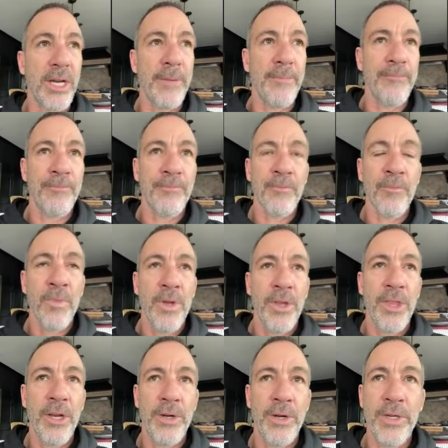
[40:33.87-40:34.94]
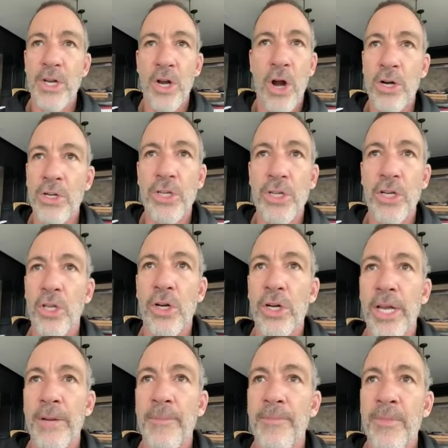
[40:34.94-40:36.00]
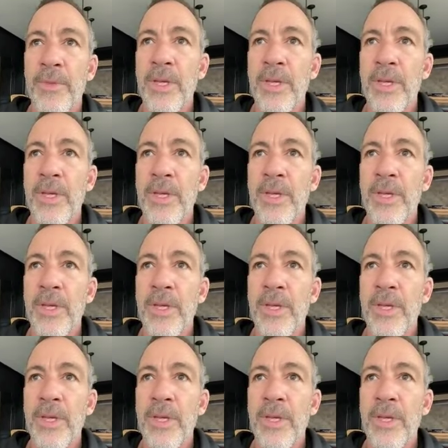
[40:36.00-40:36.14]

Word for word: um, there is an art to learning,